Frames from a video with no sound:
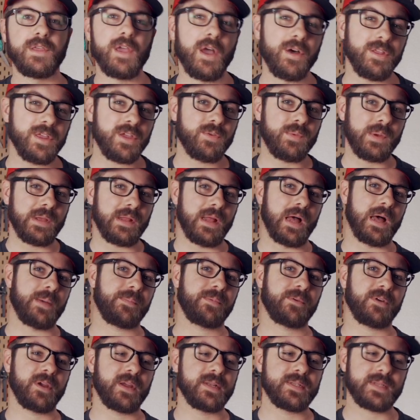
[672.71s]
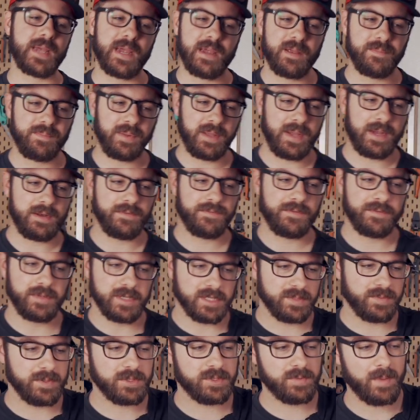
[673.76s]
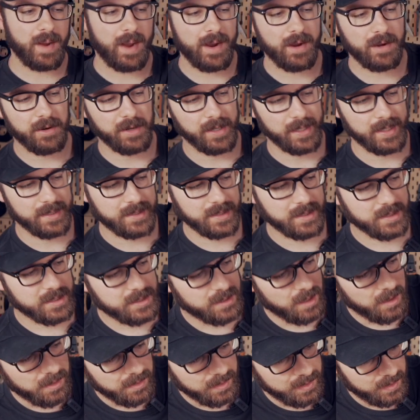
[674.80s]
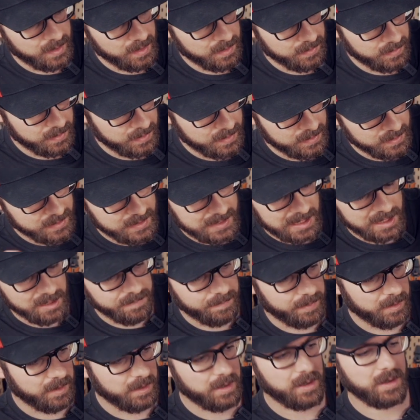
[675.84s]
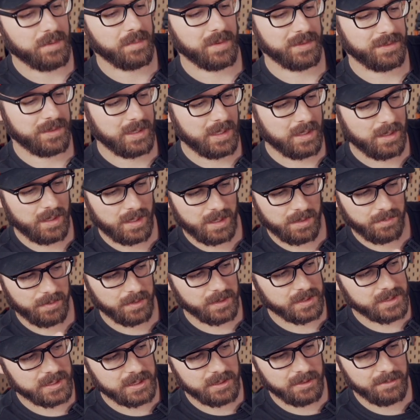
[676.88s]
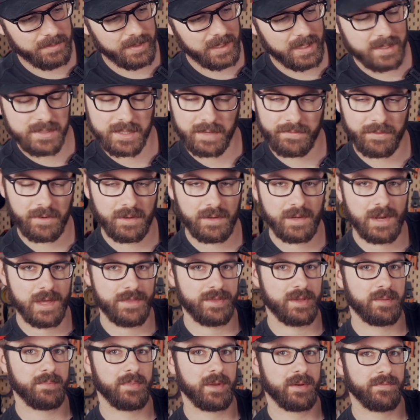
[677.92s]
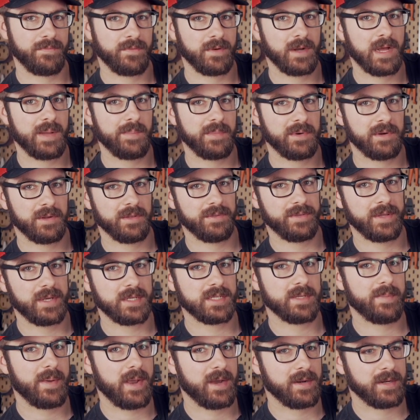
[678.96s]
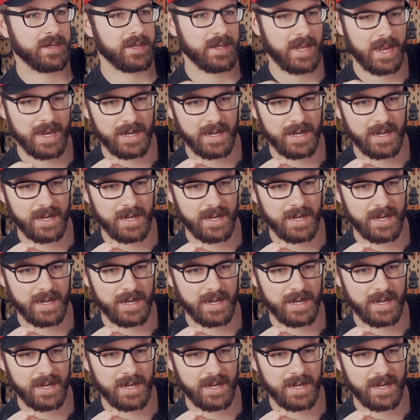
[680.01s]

The only real upgrades I had planned for the Switchwire is installing the Stealthburner with the Clockwork 2, because I've heard nothing but phenomenal things about it,